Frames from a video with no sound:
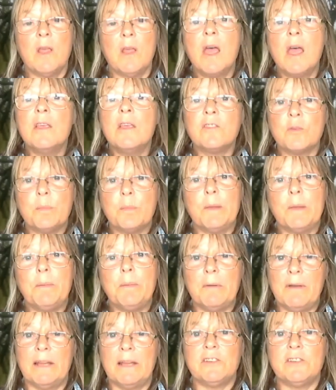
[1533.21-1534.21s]
So people are
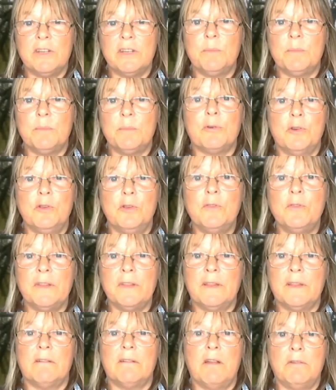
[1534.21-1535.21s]
actually improving
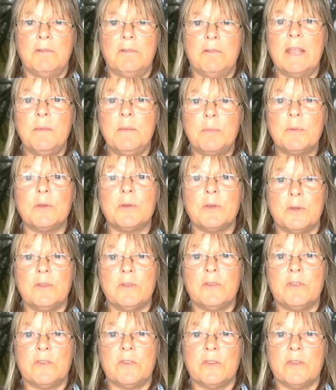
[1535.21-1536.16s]
their own neighborhoods